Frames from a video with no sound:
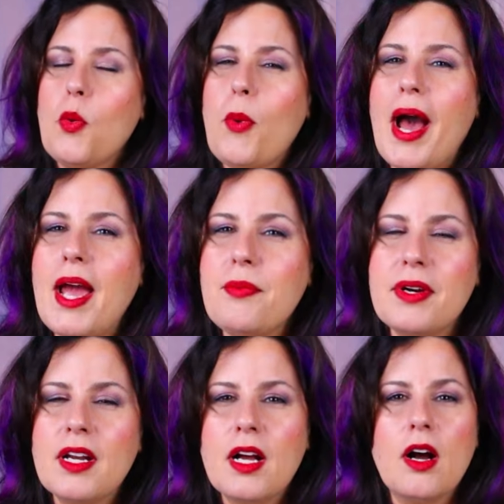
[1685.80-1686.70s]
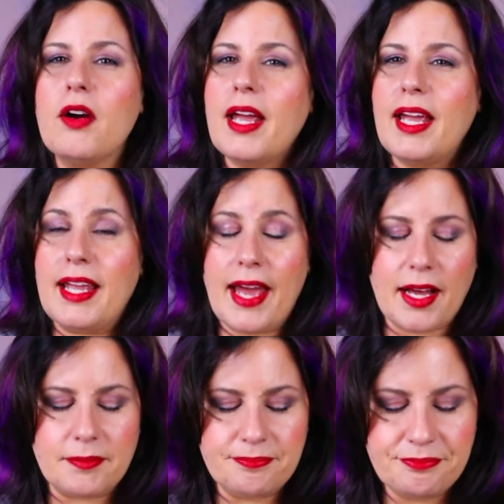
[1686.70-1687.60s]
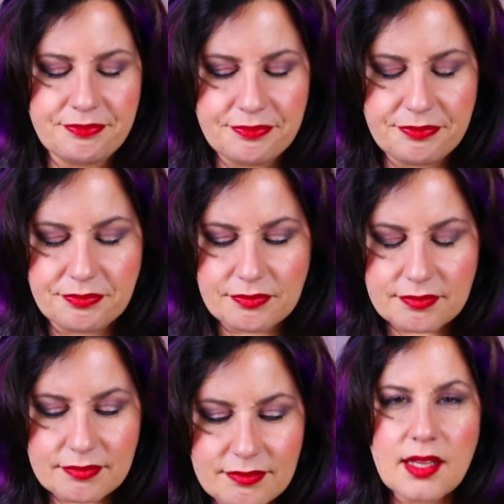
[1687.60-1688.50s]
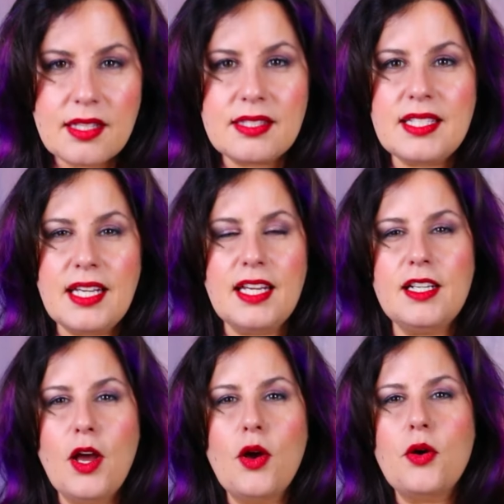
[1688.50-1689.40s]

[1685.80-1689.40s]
Why were... Okay, yeah. Mm-hmm. The scene